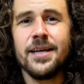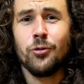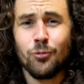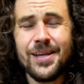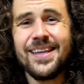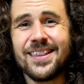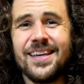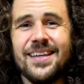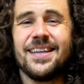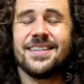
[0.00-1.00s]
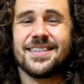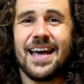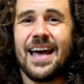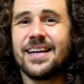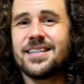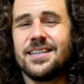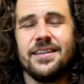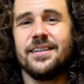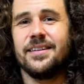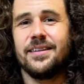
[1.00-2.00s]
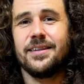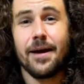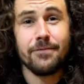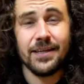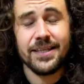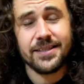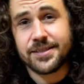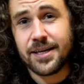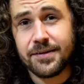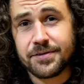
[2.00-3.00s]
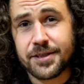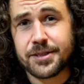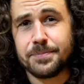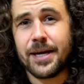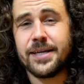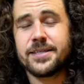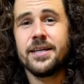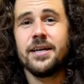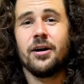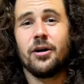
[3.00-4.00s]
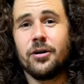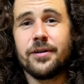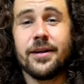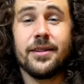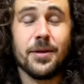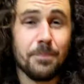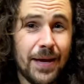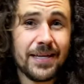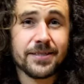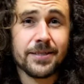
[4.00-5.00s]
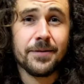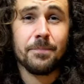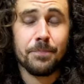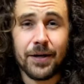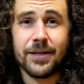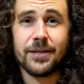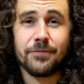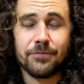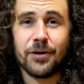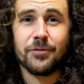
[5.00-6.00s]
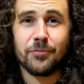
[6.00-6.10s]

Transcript: we think it's excellent and definitely deserves a space on the best bike front